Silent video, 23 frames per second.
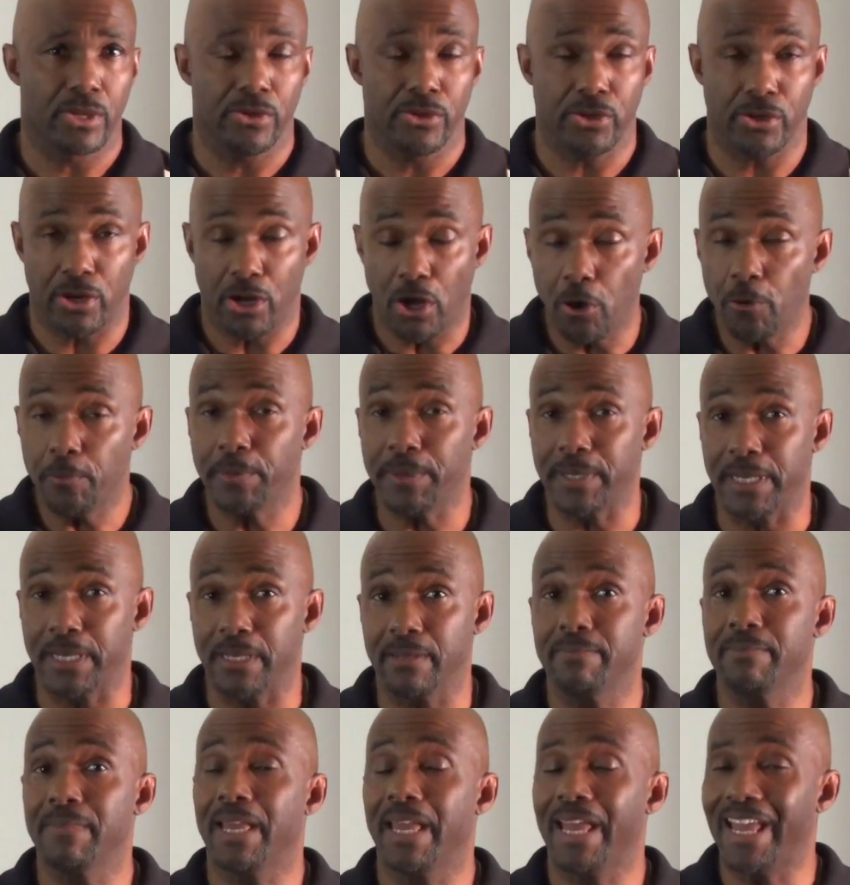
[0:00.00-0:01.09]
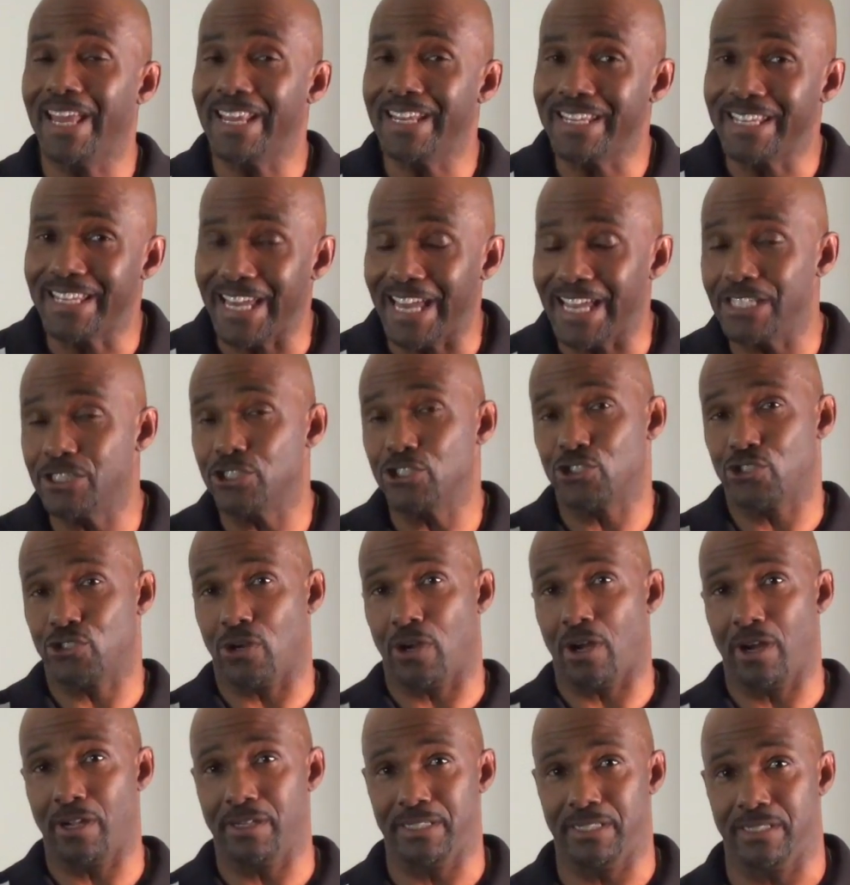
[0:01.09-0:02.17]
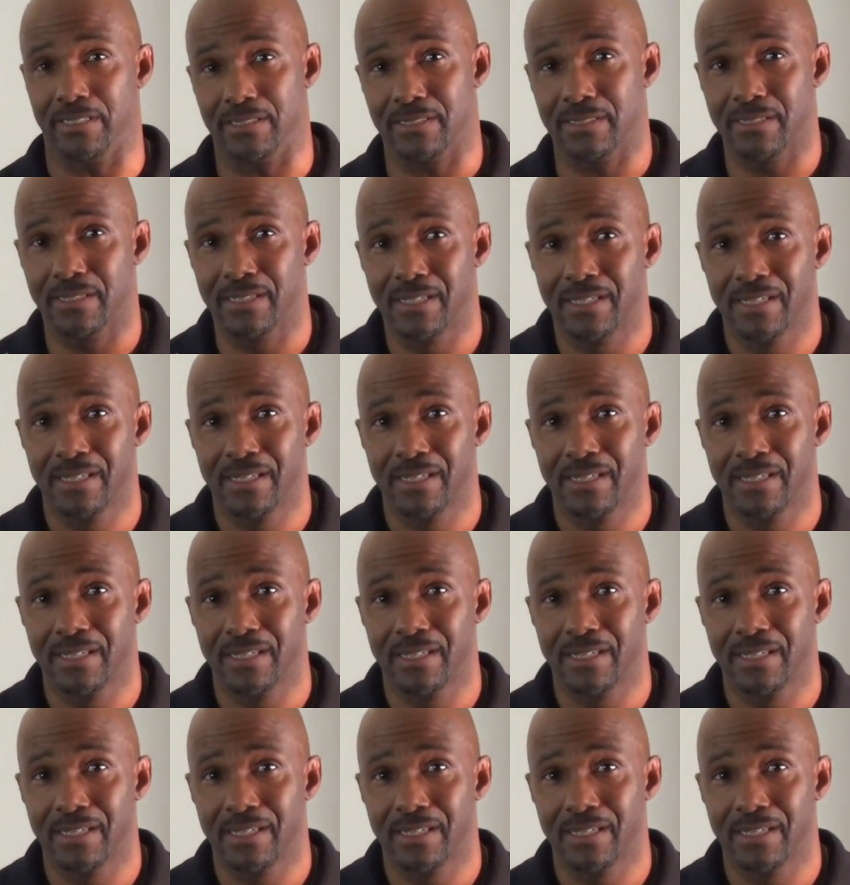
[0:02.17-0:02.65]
Your opening engages your audience,